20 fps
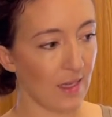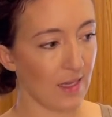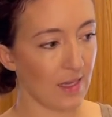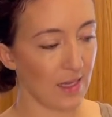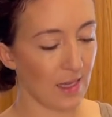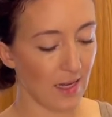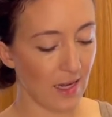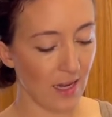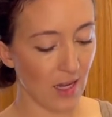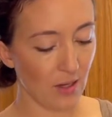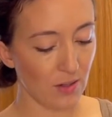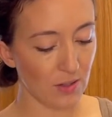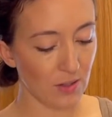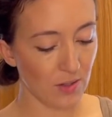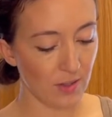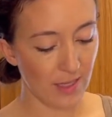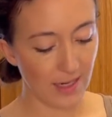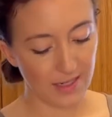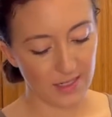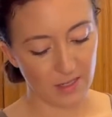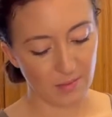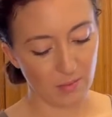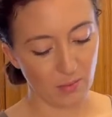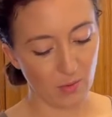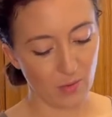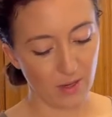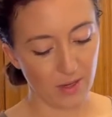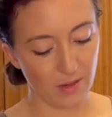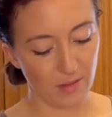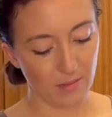And I also like to
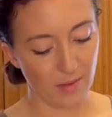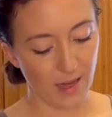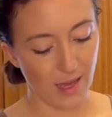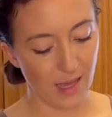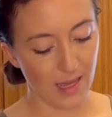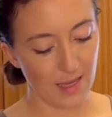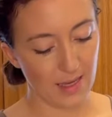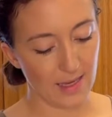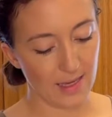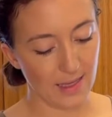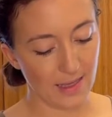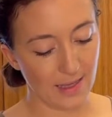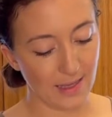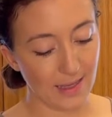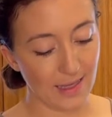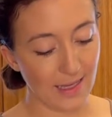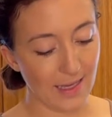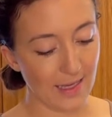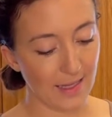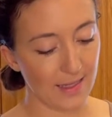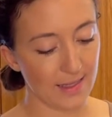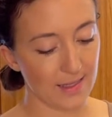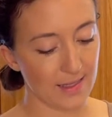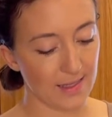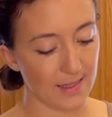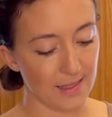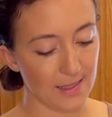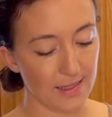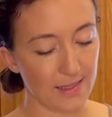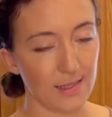boil my
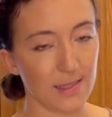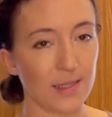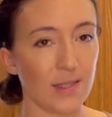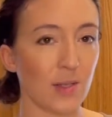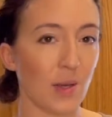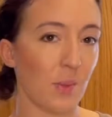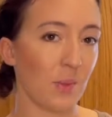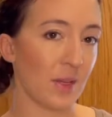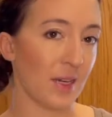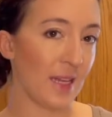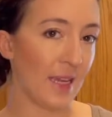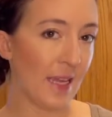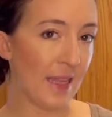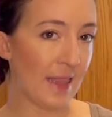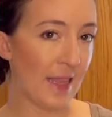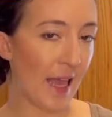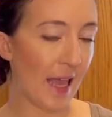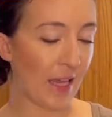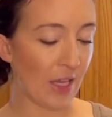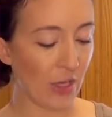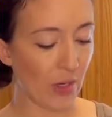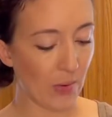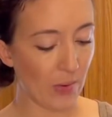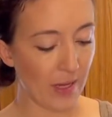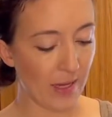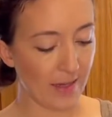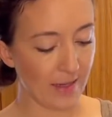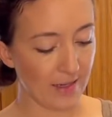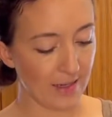lids, so I'm going to get that going.